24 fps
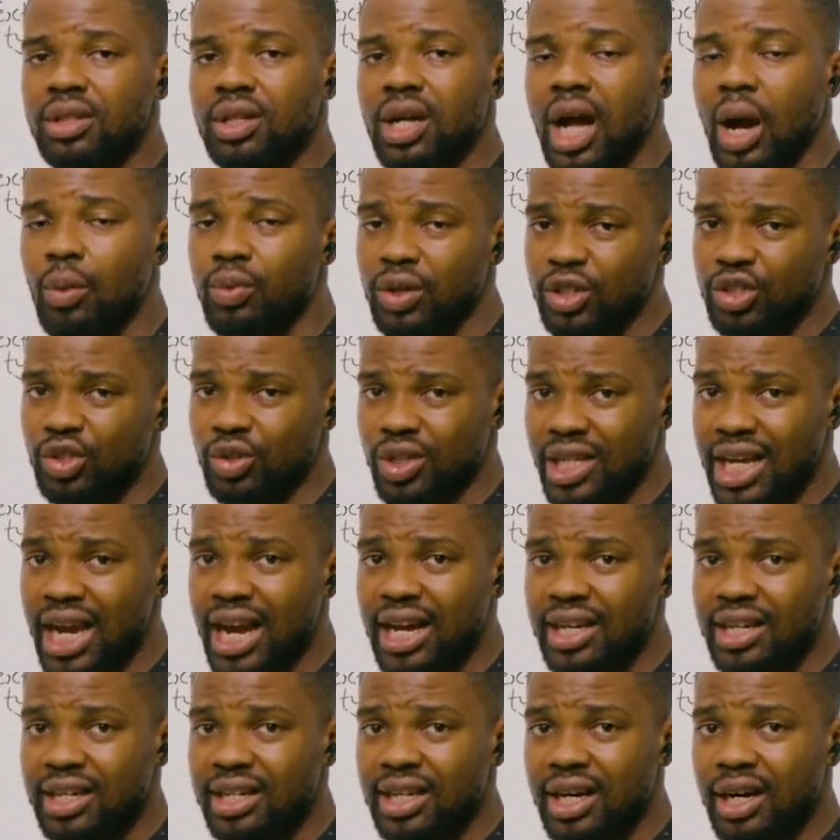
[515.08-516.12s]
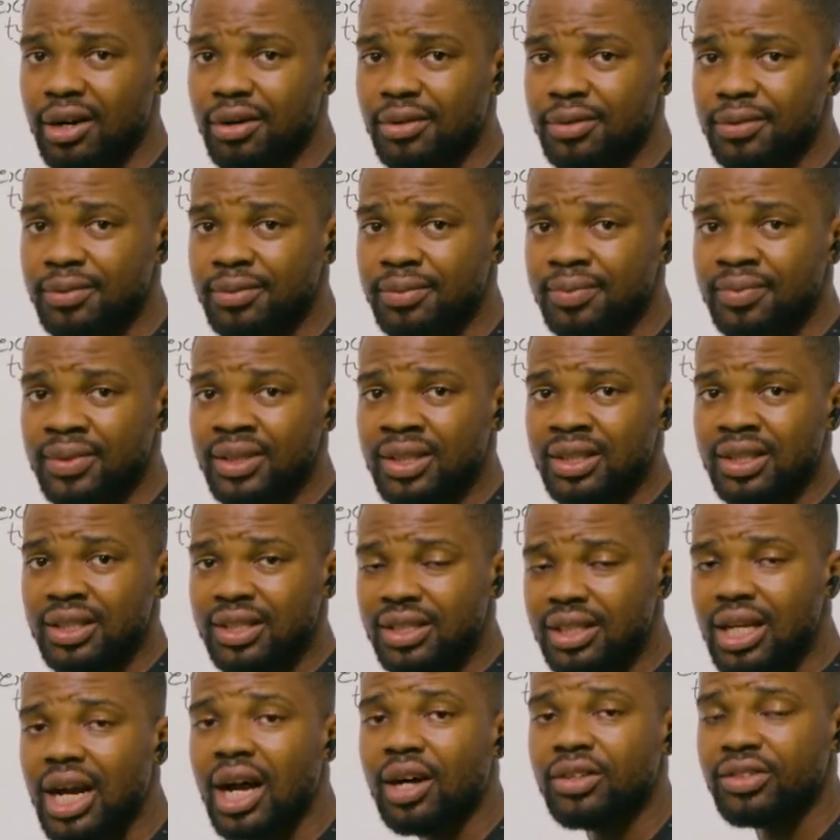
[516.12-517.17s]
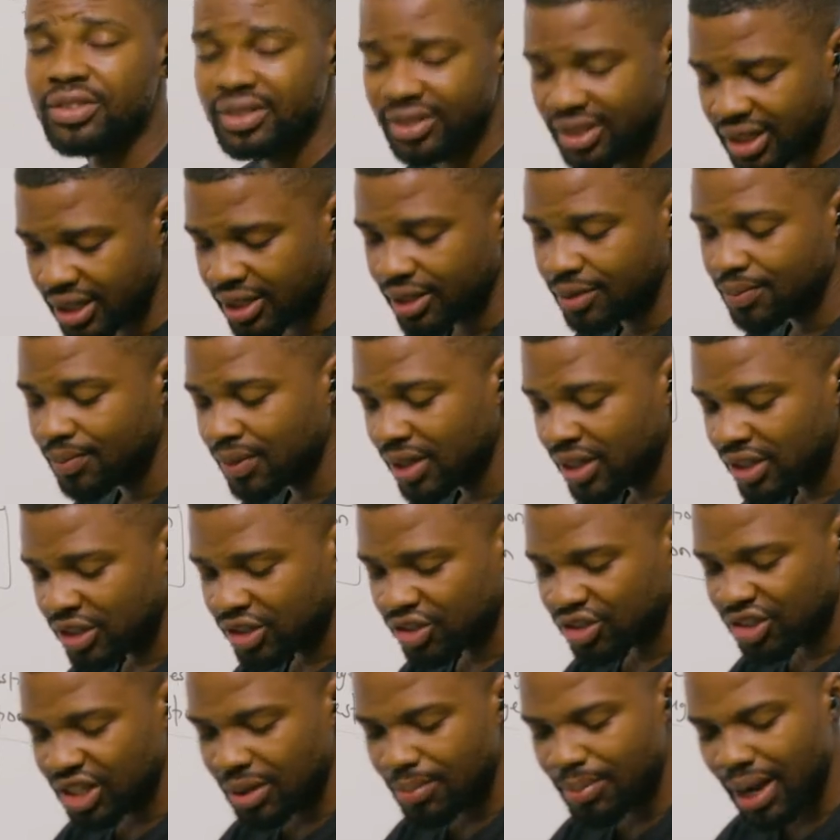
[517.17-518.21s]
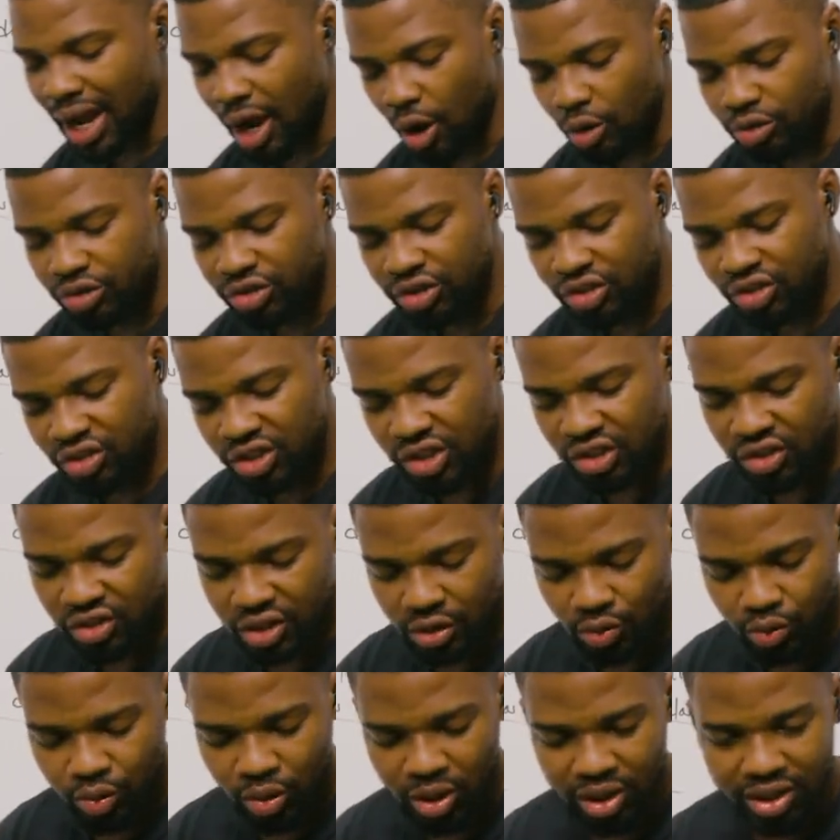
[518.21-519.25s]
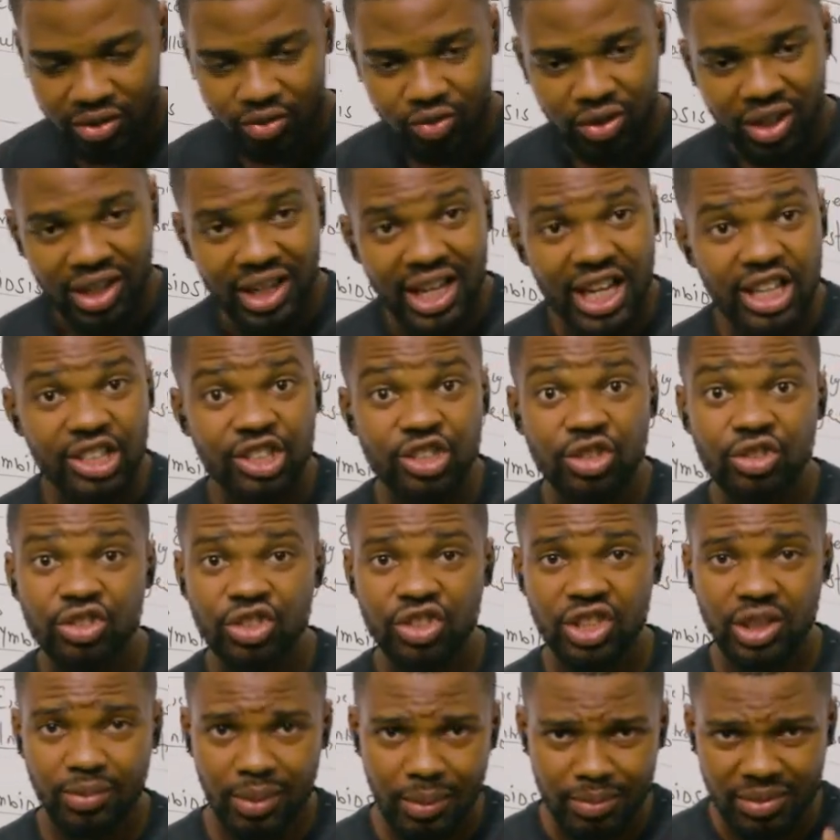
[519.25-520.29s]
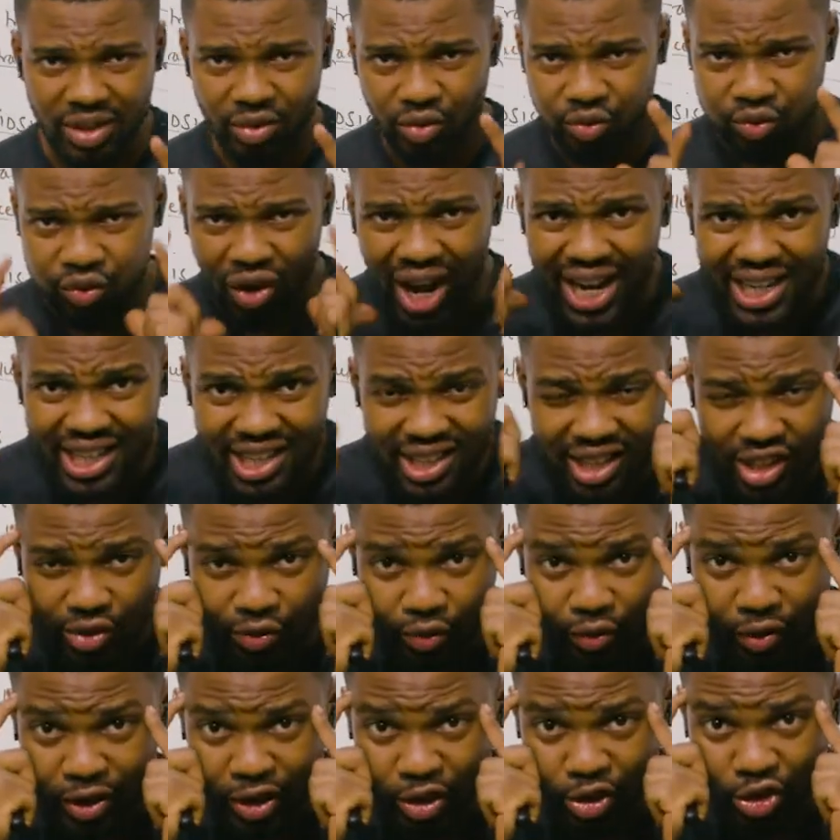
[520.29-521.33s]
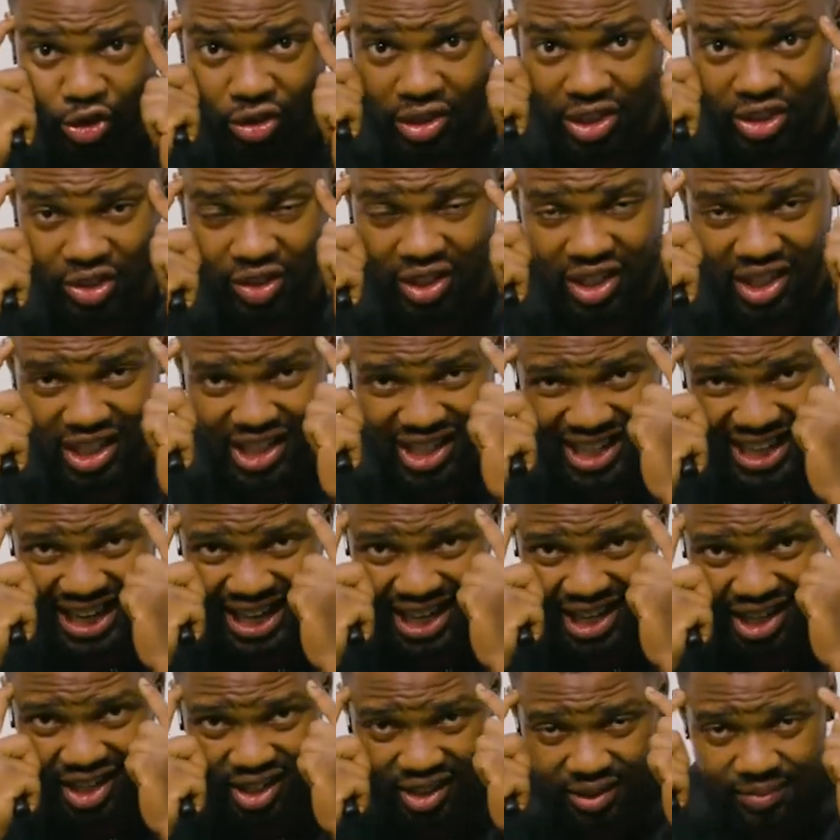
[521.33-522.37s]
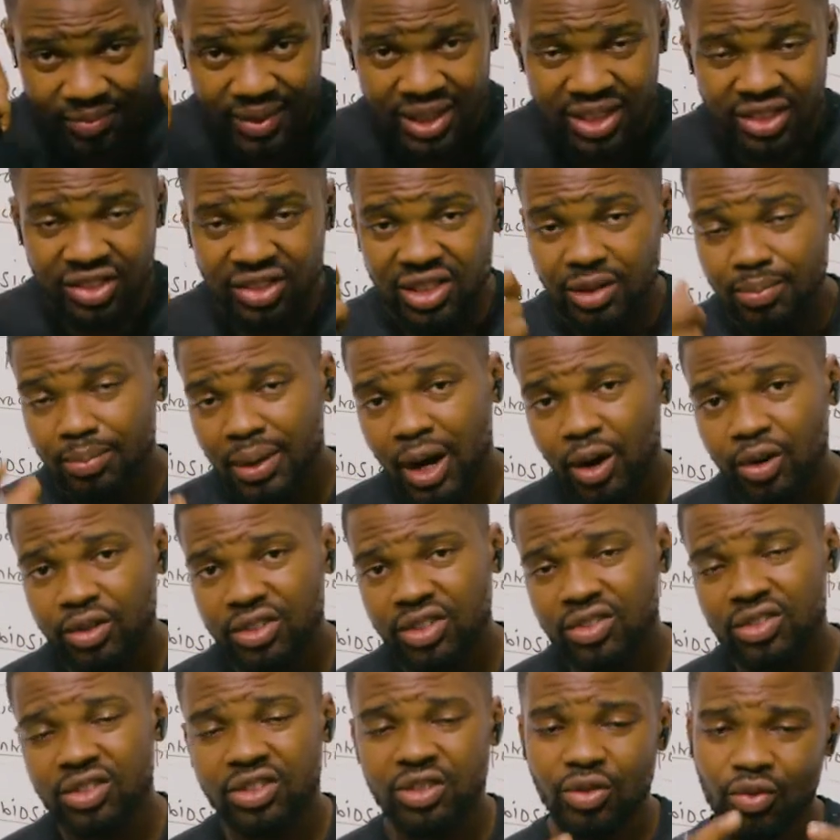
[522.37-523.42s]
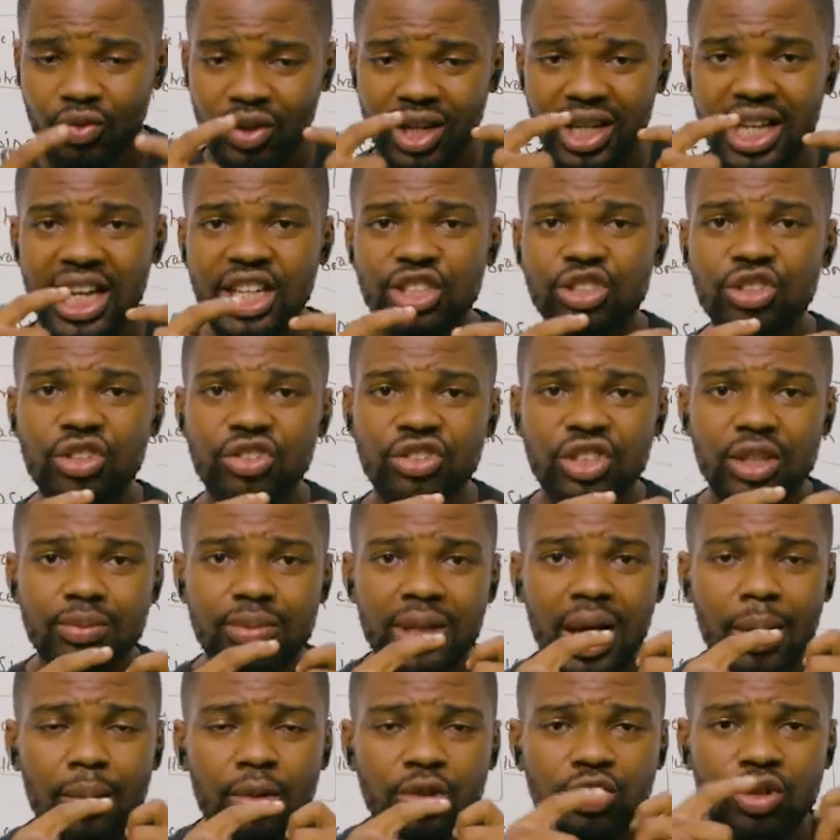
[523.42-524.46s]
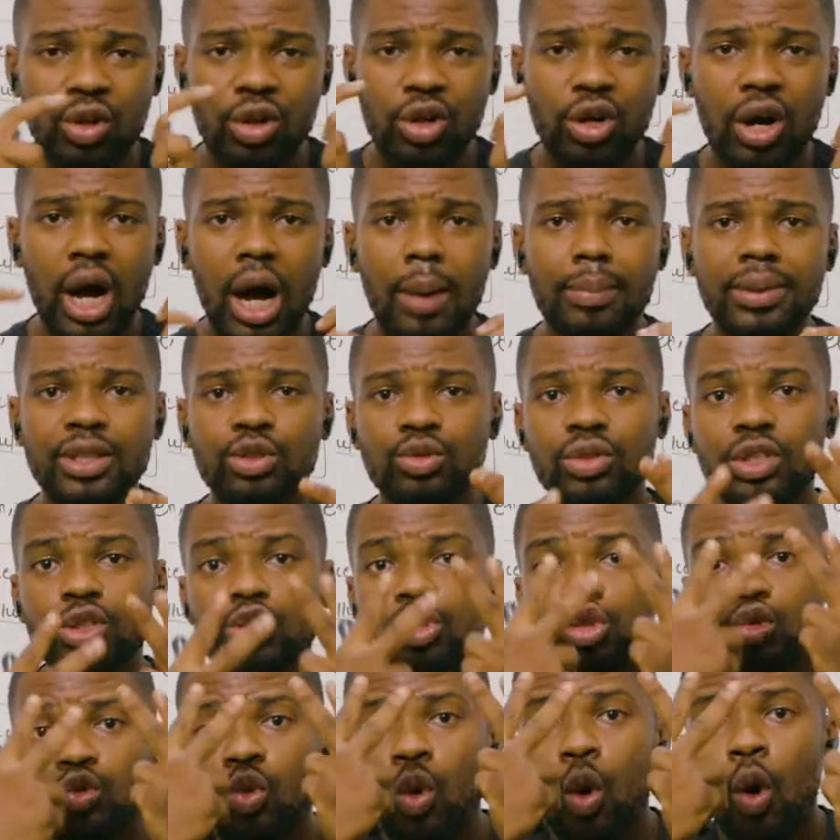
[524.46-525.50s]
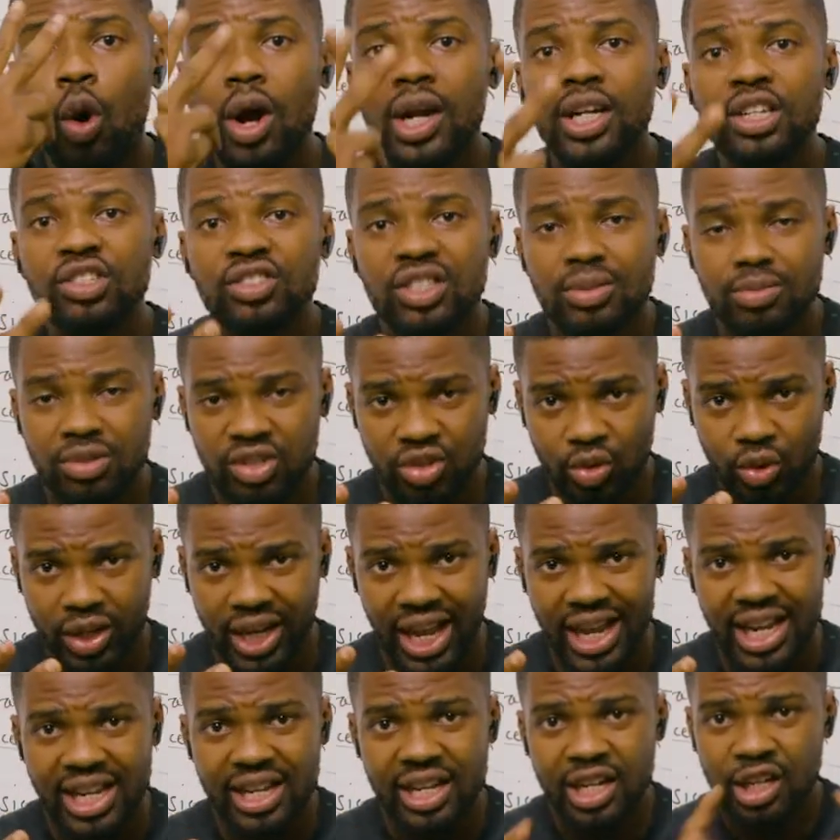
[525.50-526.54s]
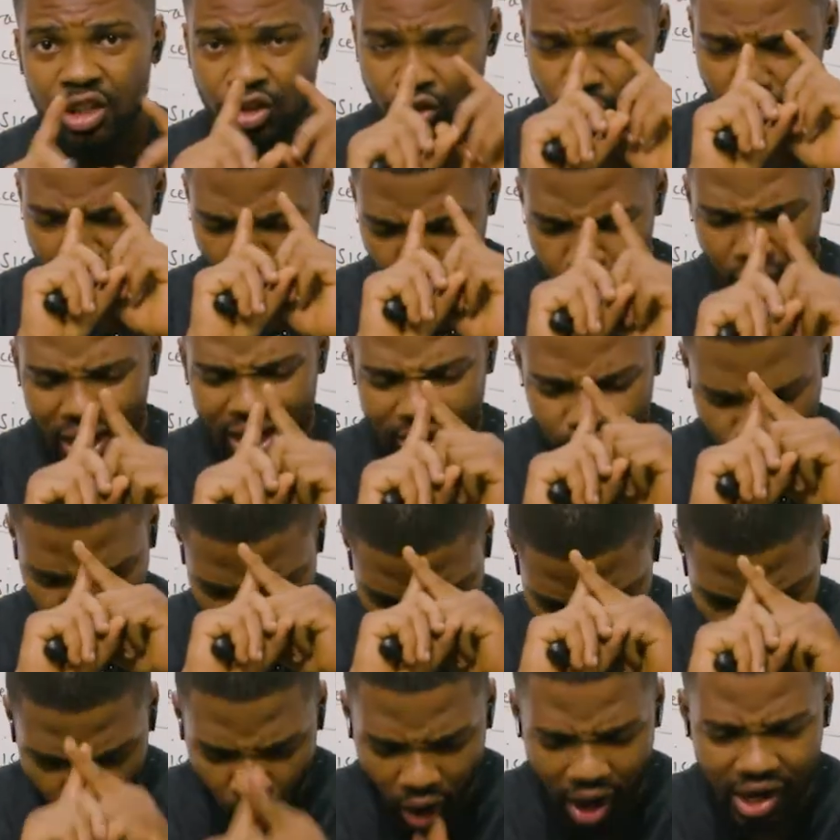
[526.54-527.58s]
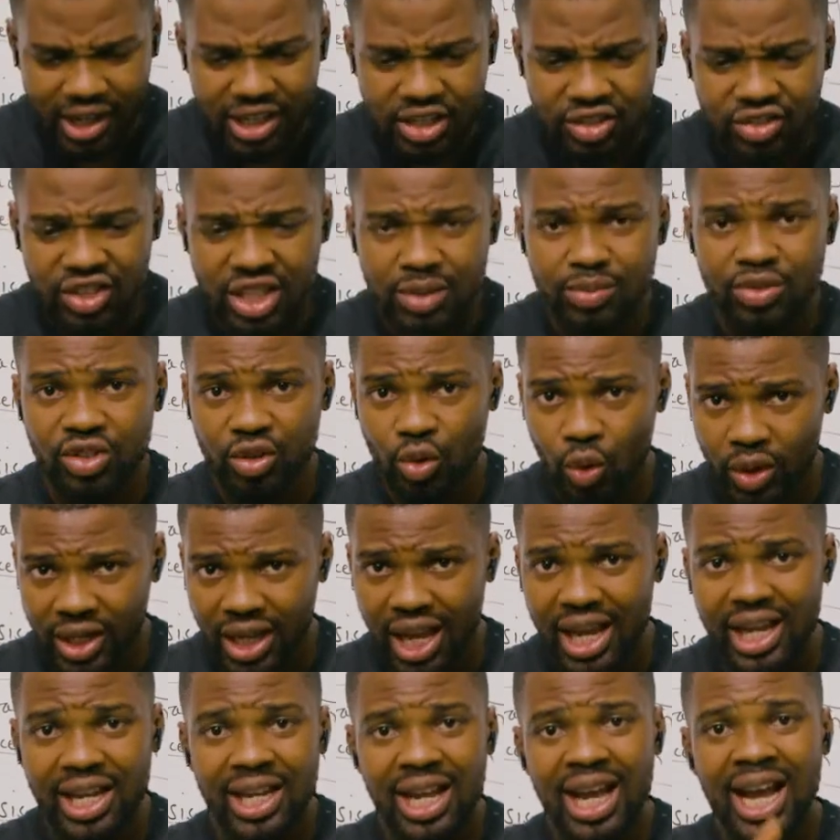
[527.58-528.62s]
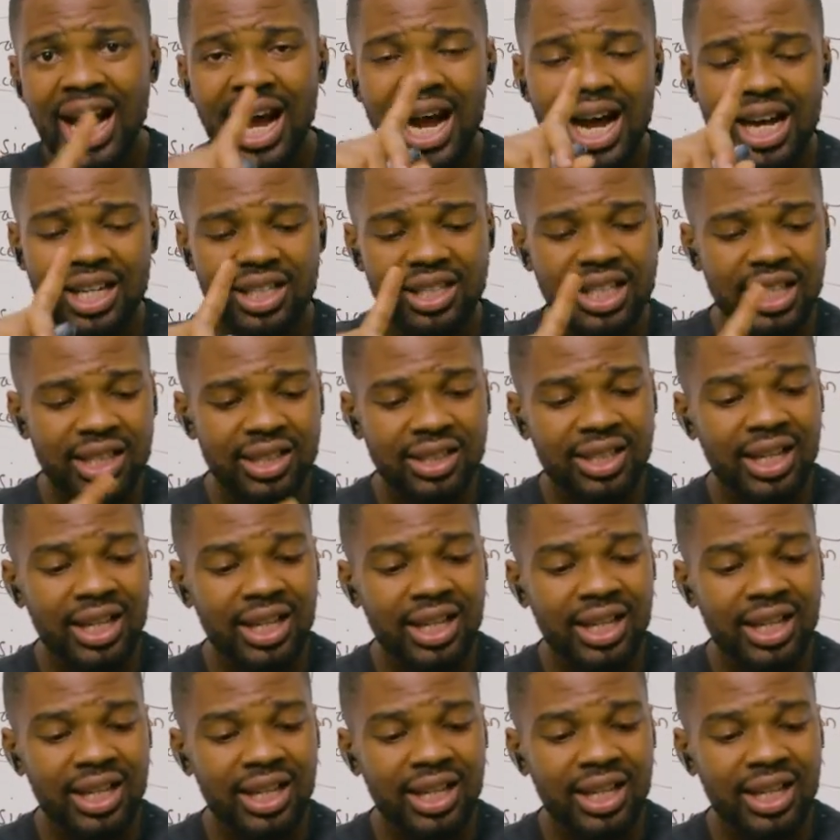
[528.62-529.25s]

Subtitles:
Are we together now? Now, see, symbiosis is the word relationship. I'm defining it for you so that you can get it. Symbiosis is a relationship that must occur between two organisms, okay? Number one, two organisms, okay? And